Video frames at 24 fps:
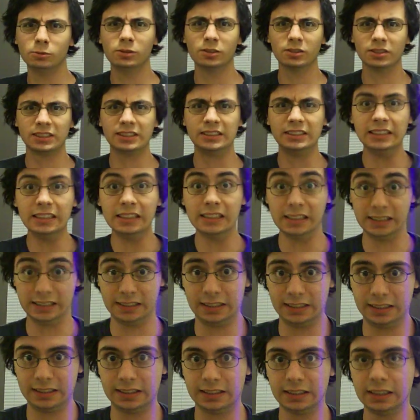see
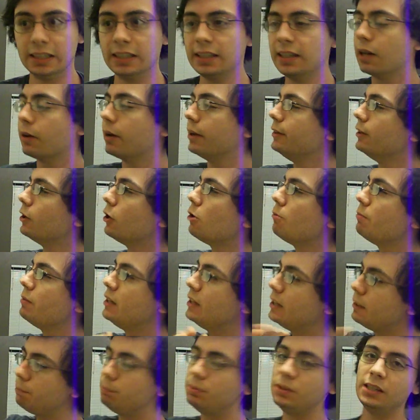this? Now, I know I'm a
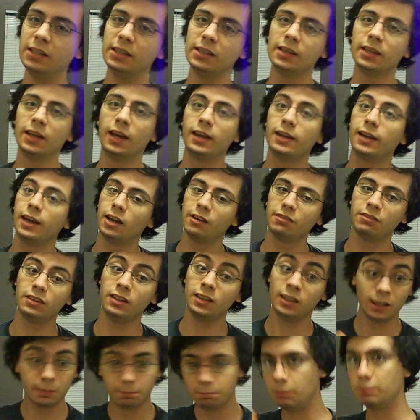hippie, and I have the
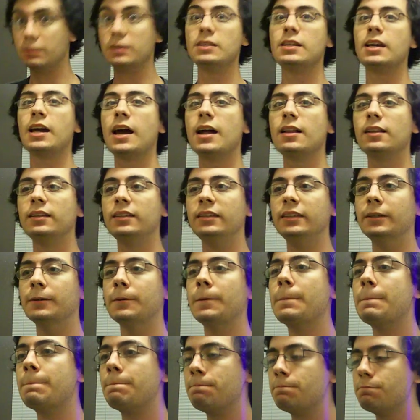hippie mentality,
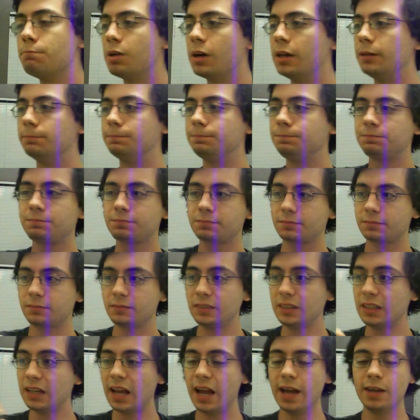but
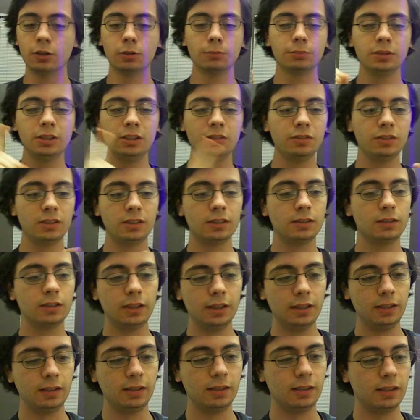I don't believe in
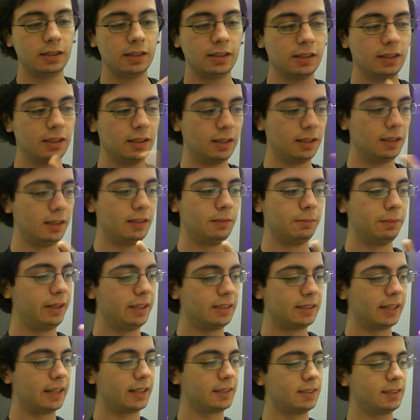paying
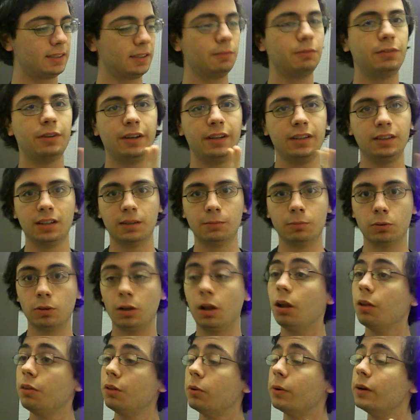taxes, and I'm very liberal.
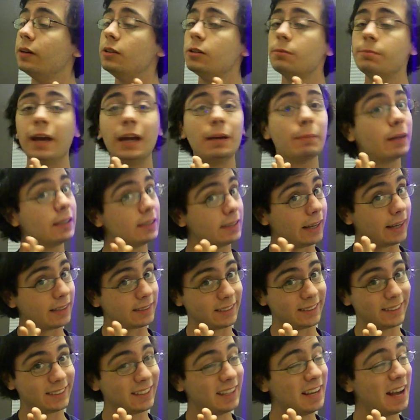Although I do pay my
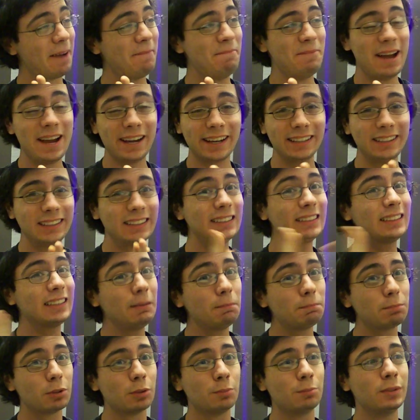taxes, I'm not going to
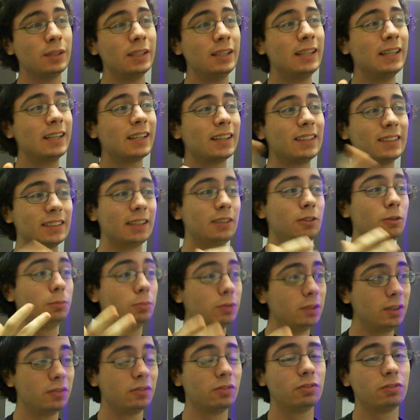skimp them, because I do
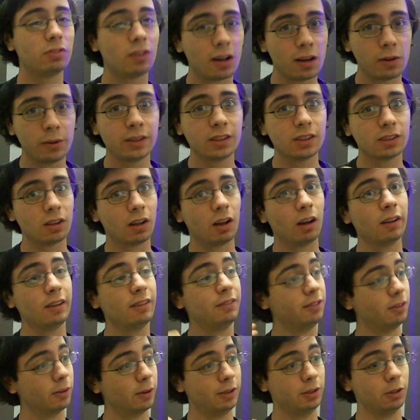believe in following the law,
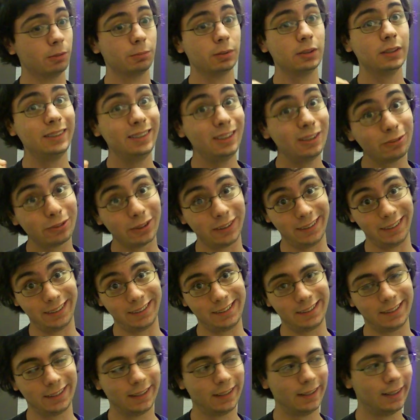even though I don't believe
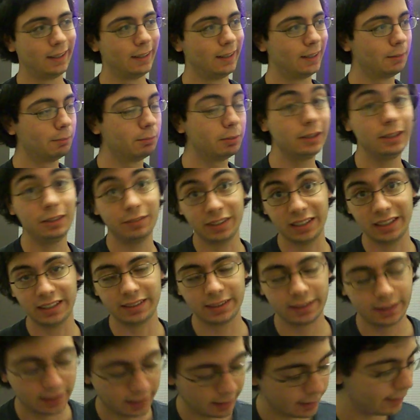in it.
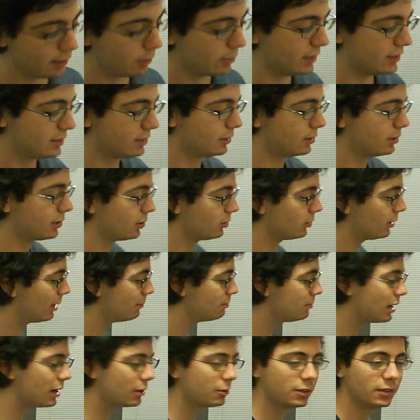Anyways, so I'm
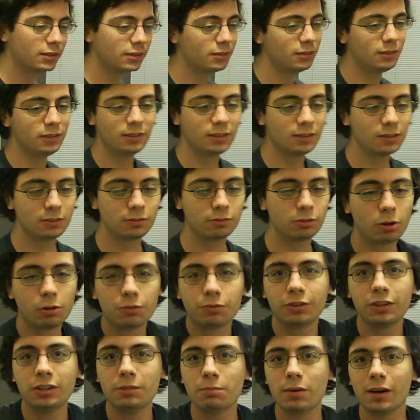not really going to vote
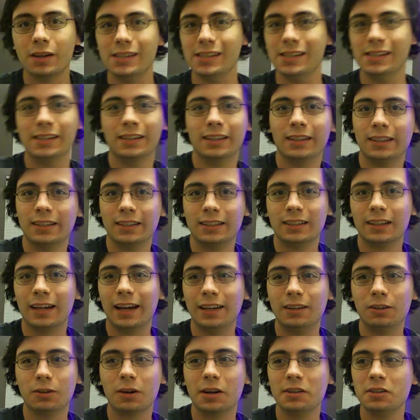for anybody.
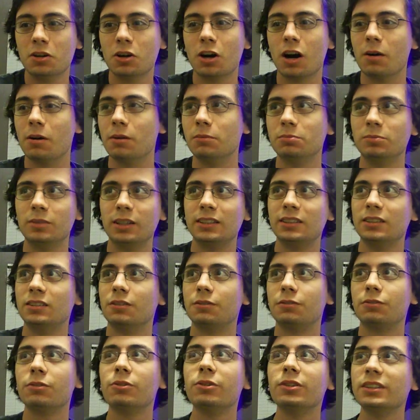I know this is the
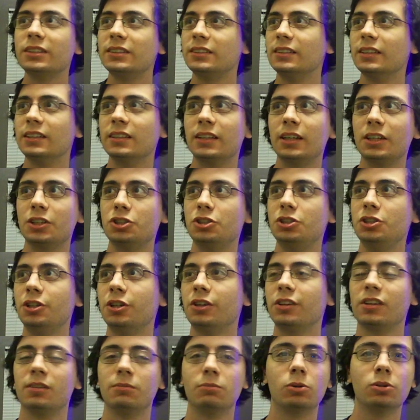first election year
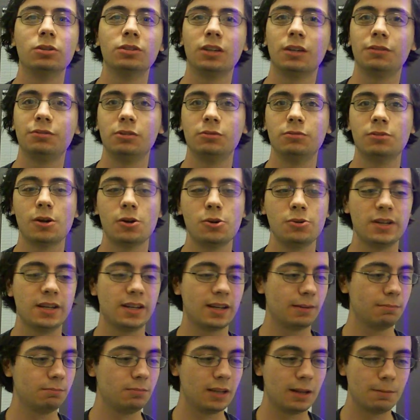that I'm old enough to vote, and
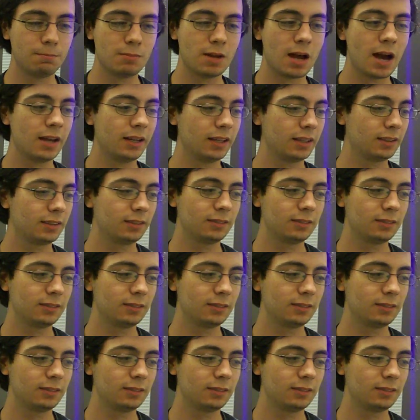I'm not